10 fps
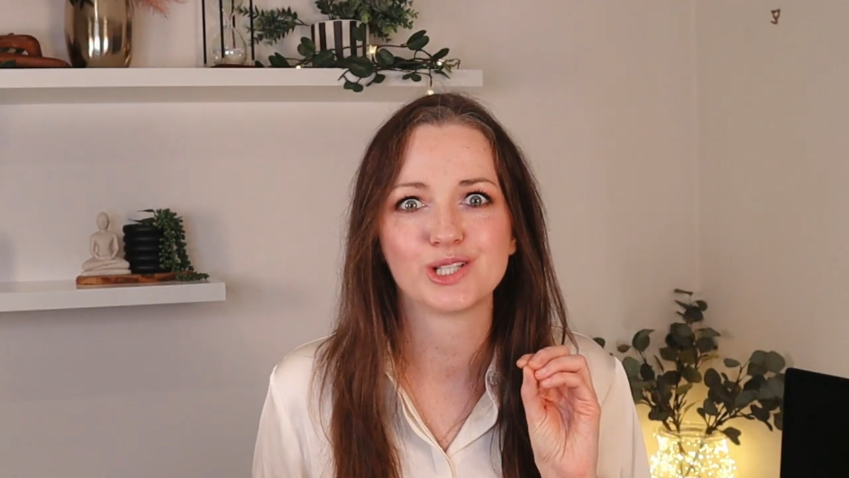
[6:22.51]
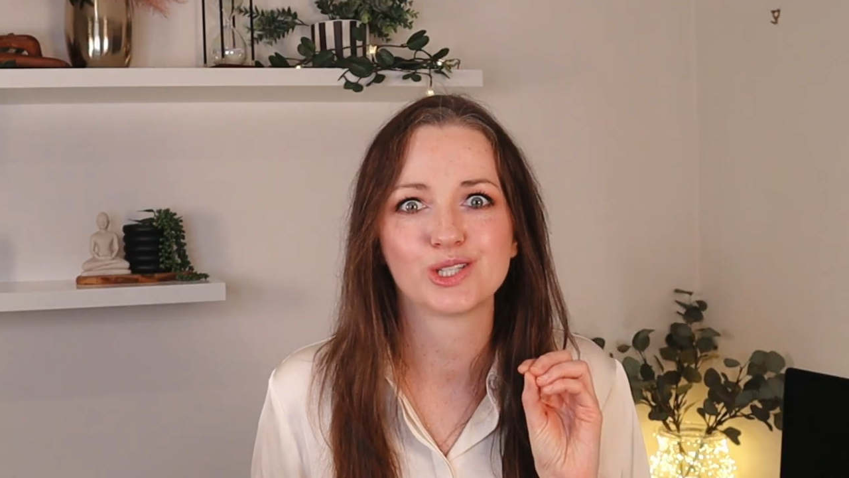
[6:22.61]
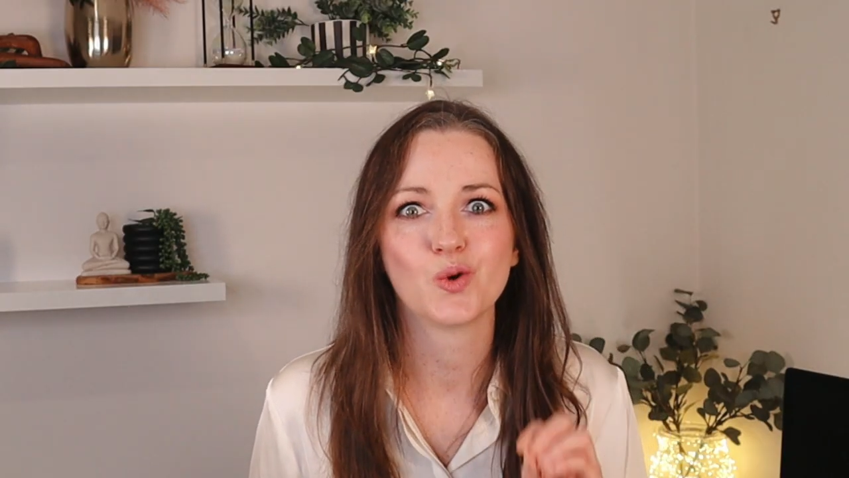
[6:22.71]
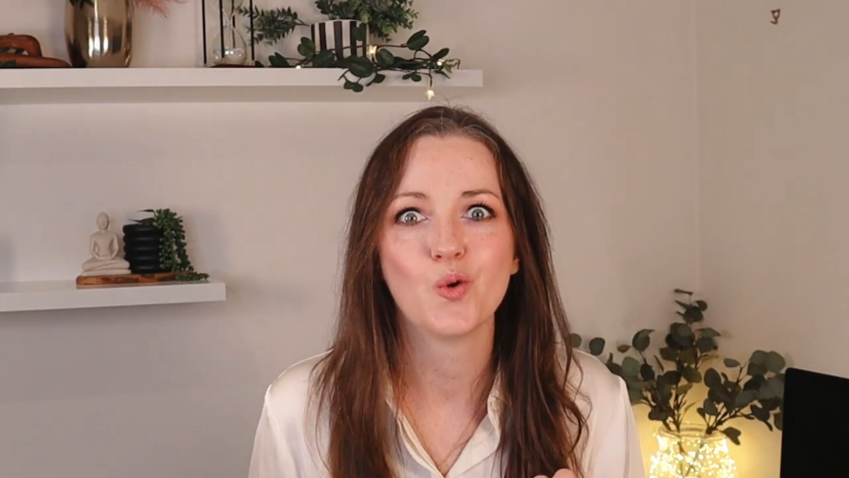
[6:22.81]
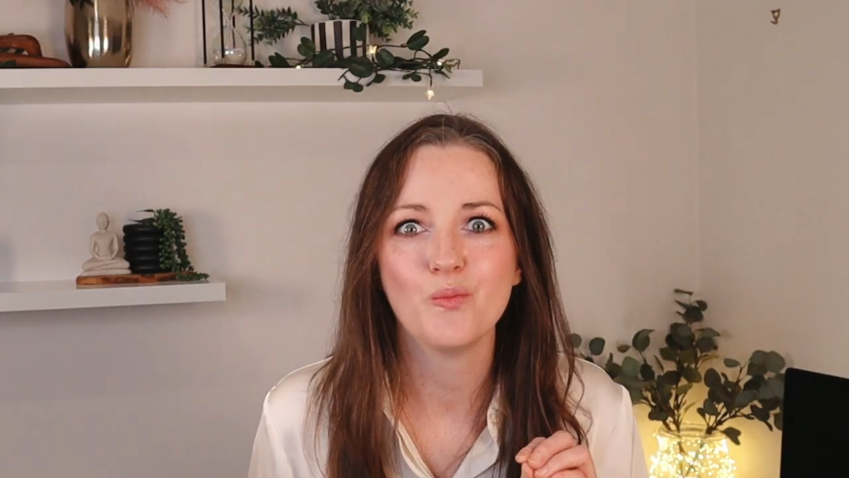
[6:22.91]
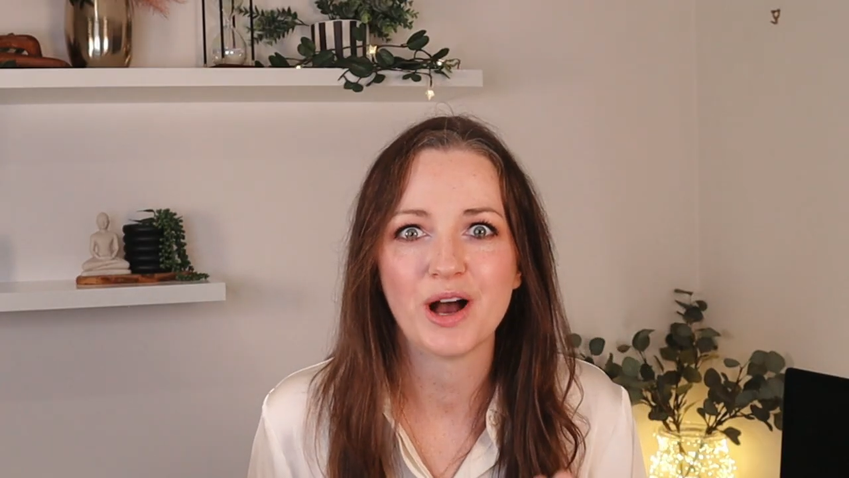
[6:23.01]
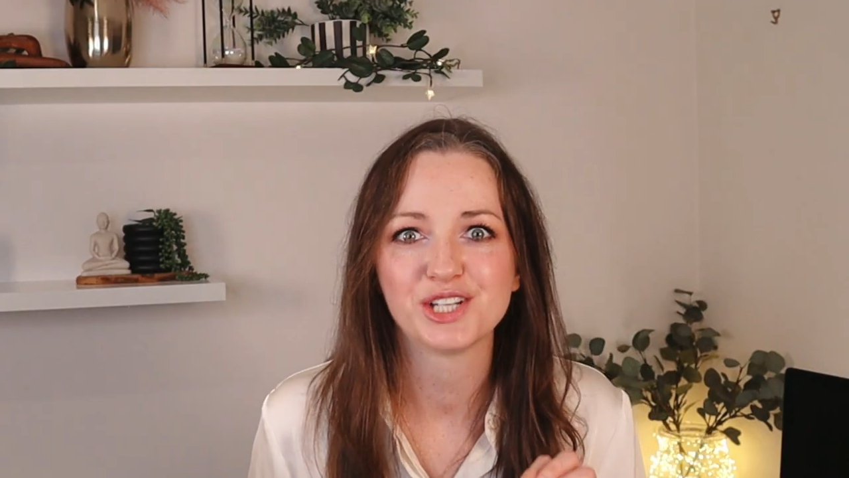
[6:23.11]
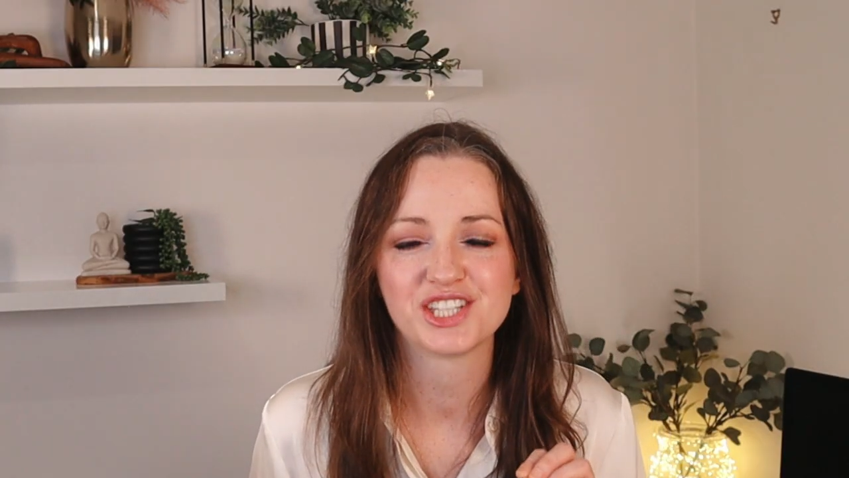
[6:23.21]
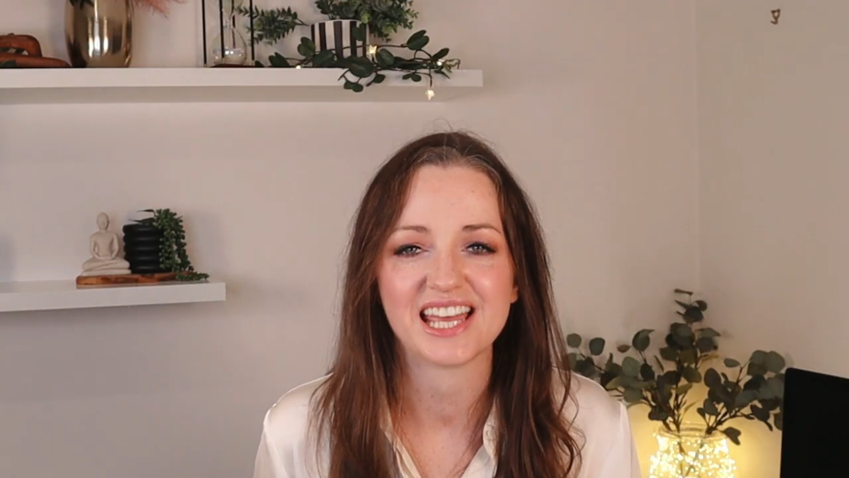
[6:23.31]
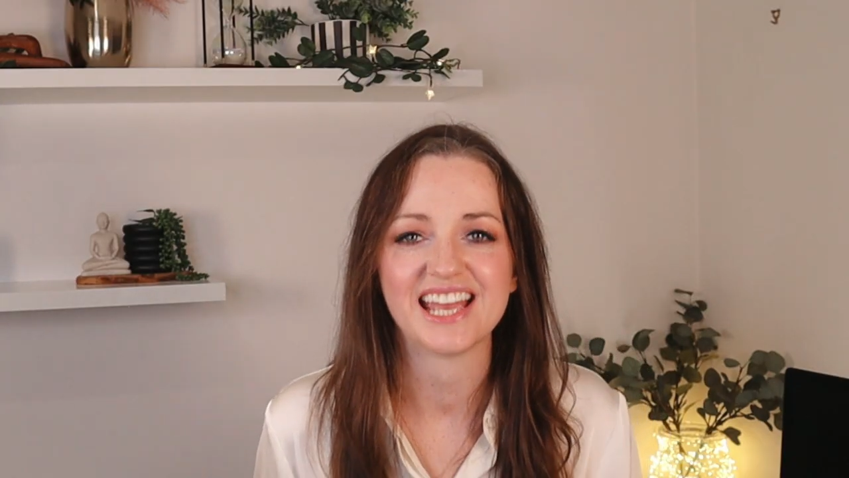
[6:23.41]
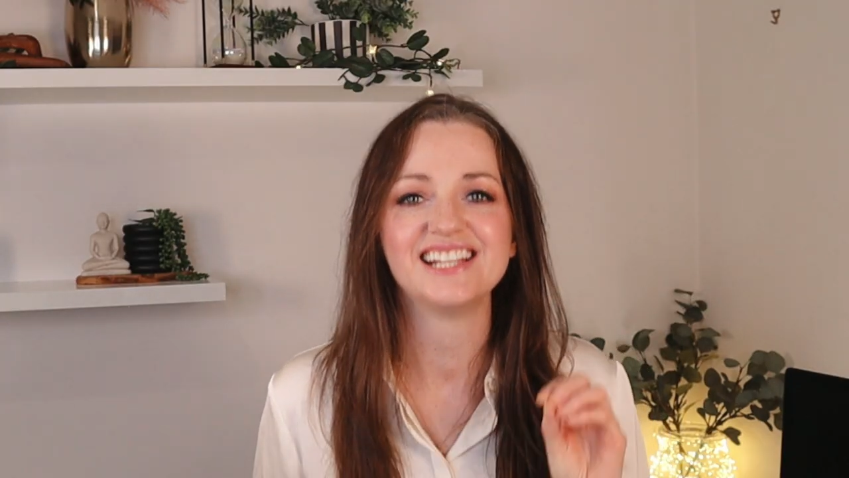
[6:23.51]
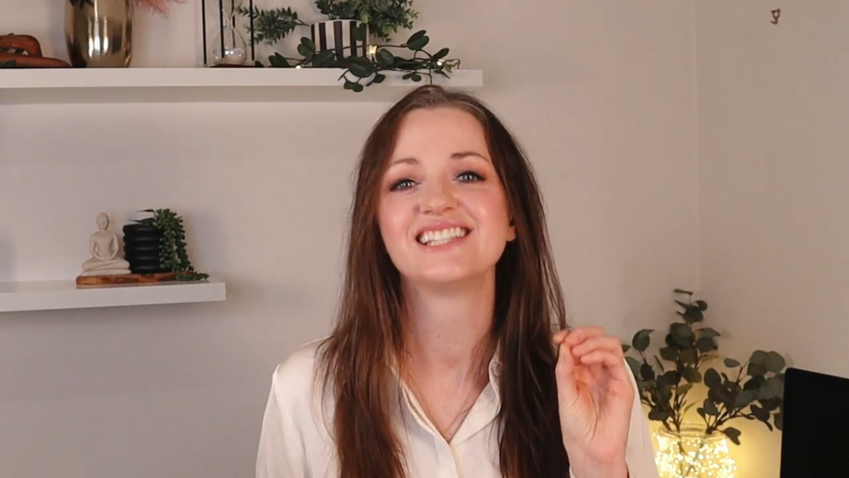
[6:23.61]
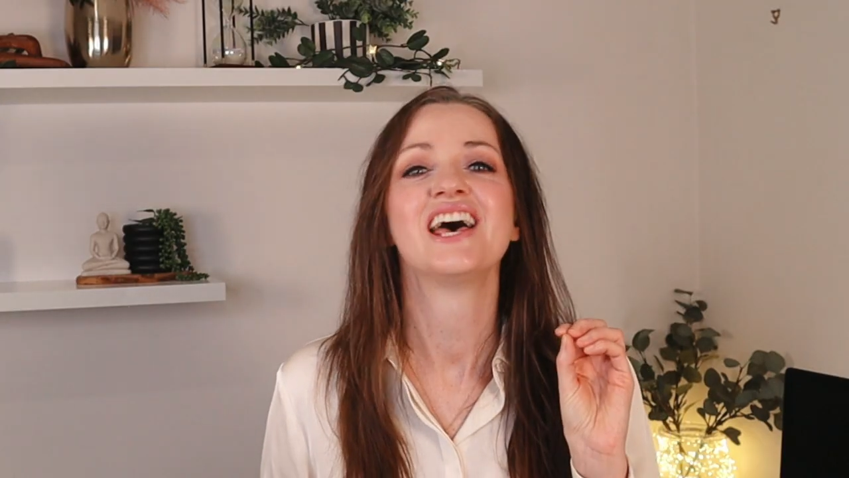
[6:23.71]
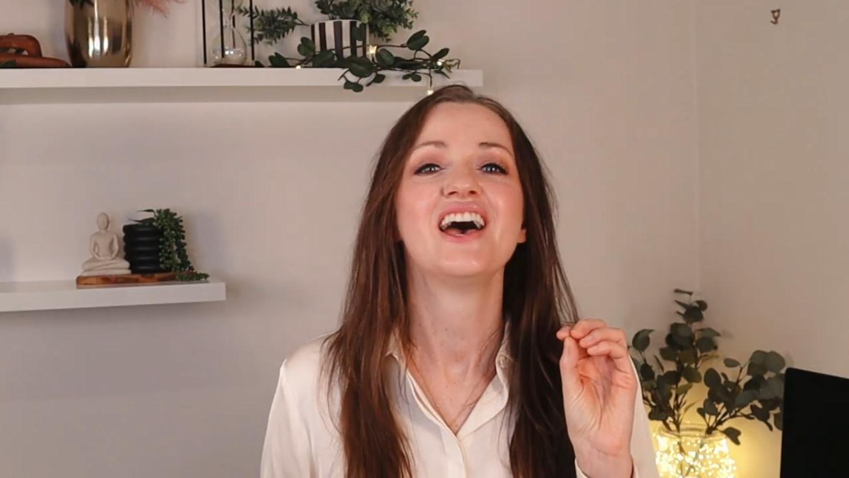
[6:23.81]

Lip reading: so much sense